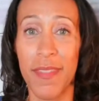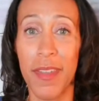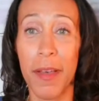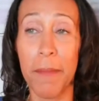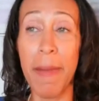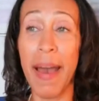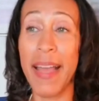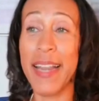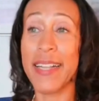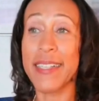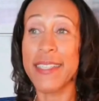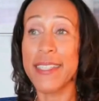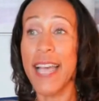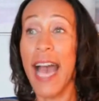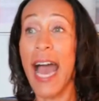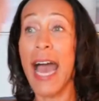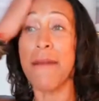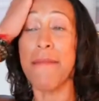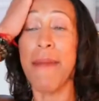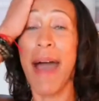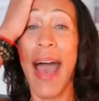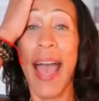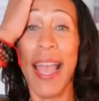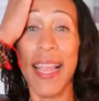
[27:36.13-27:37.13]
By the time
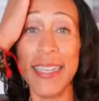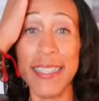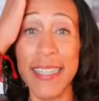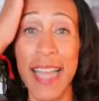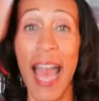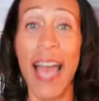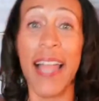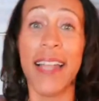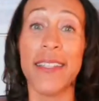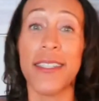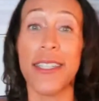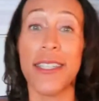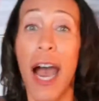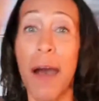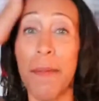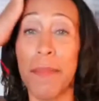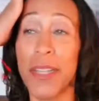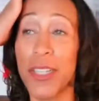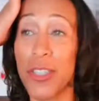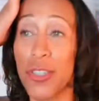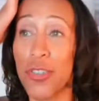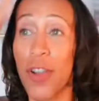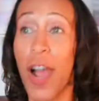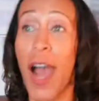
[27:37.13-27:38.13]
I acknowledged I'm
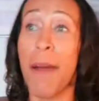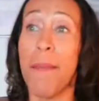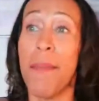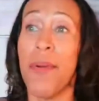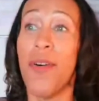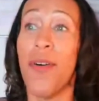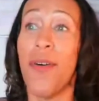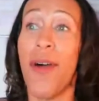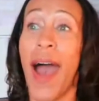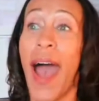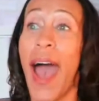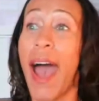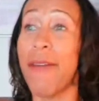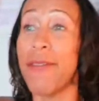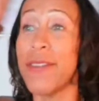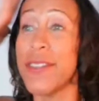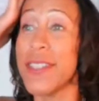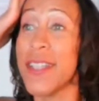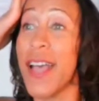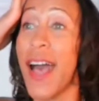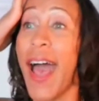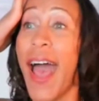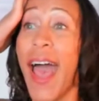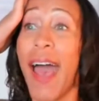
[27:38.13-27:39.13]
in trouble, I was
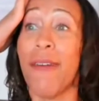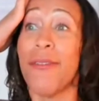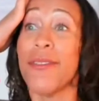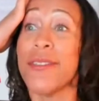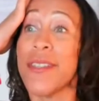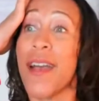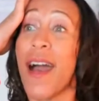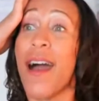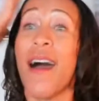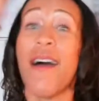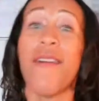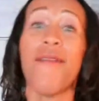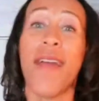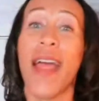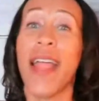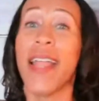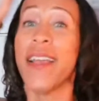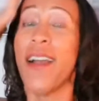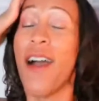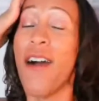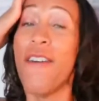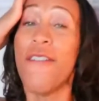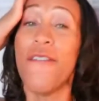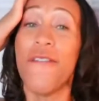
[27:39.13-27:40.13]

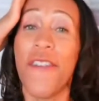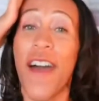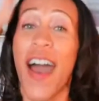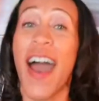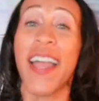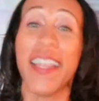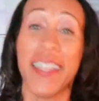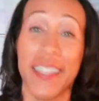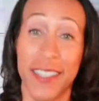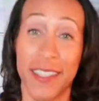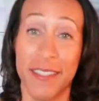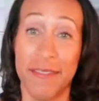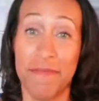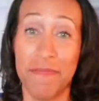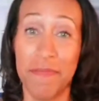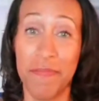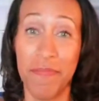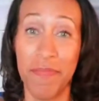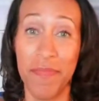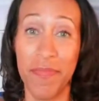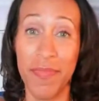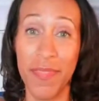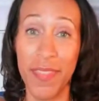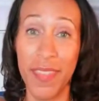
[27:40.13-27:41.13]
already on fire.
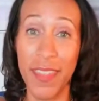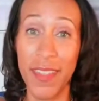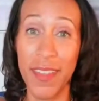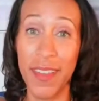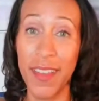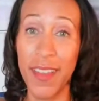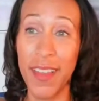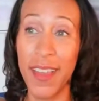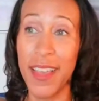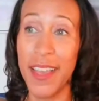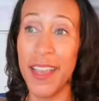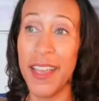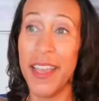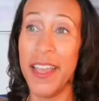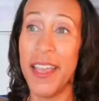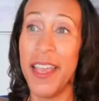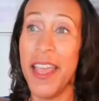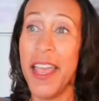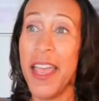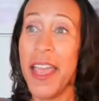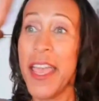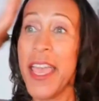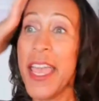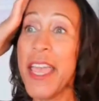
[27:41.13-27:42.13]

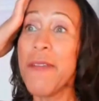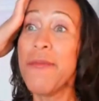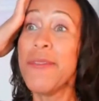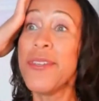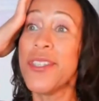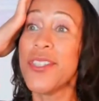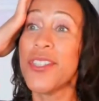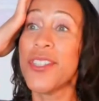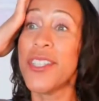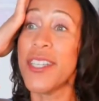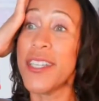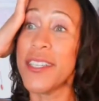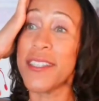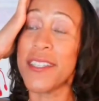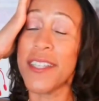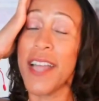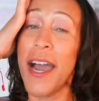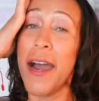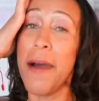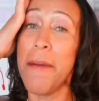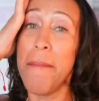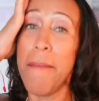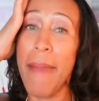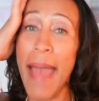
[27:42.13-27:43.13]
He was just
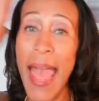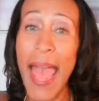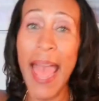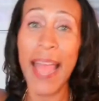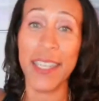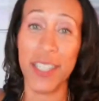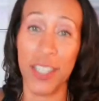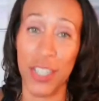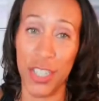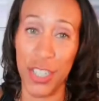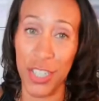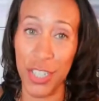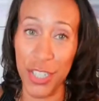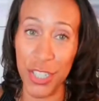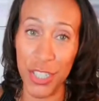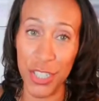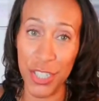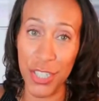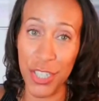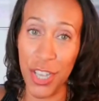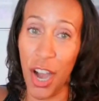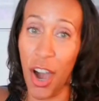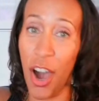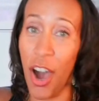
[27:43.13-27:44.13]
a match,
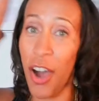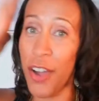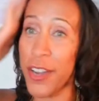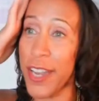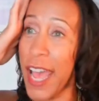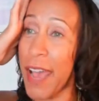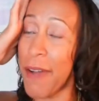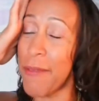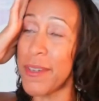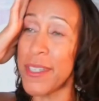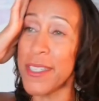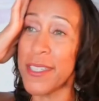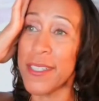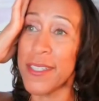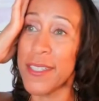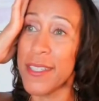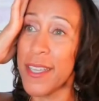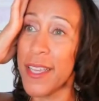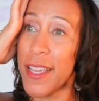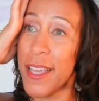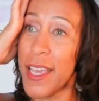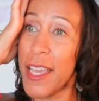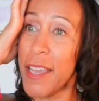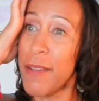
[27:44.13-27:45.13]
y'all.
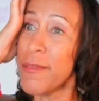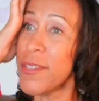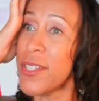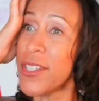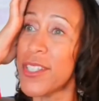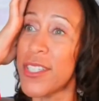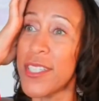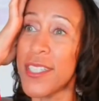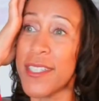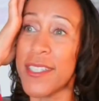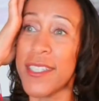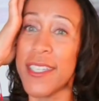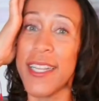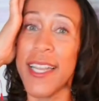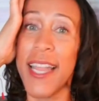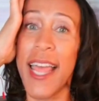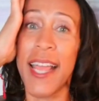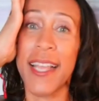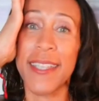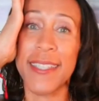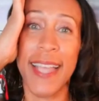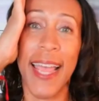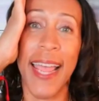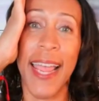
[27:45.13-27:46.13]
He was just the
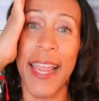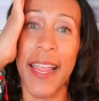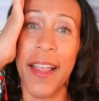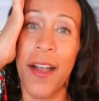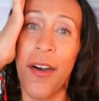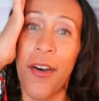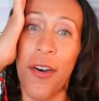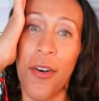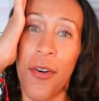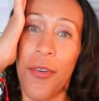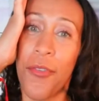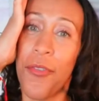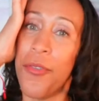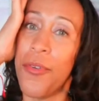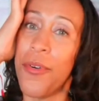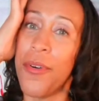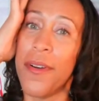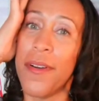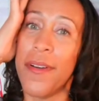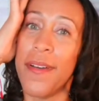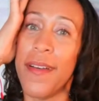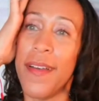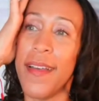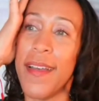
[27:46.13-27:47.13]
next a-hole
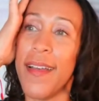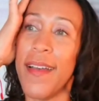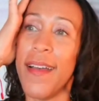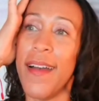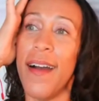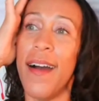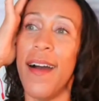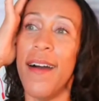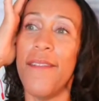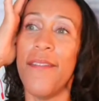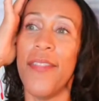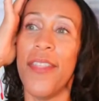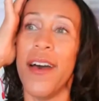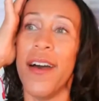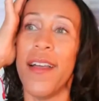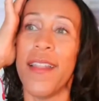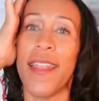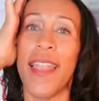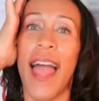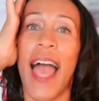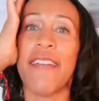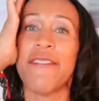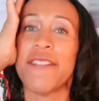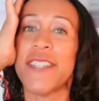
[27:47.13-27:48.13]
of the
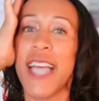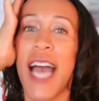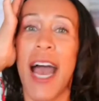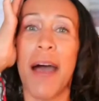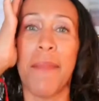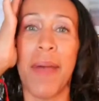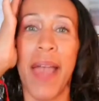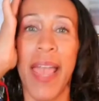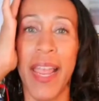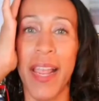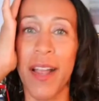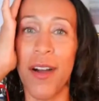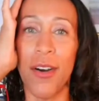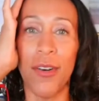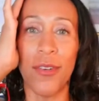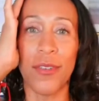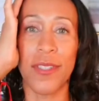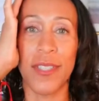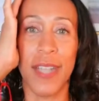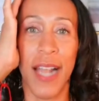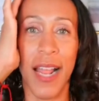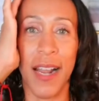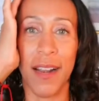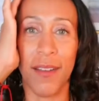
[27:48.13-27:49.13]
lifetime of a-holes
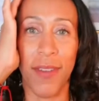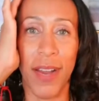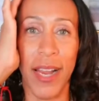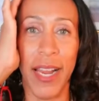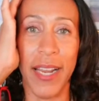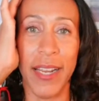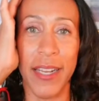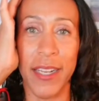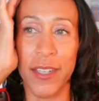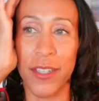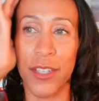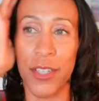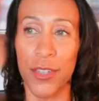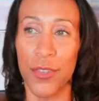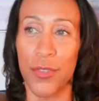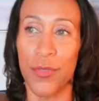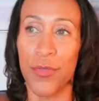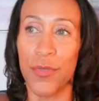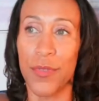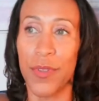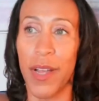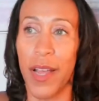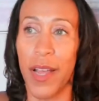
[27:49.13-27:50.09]
that I ran into.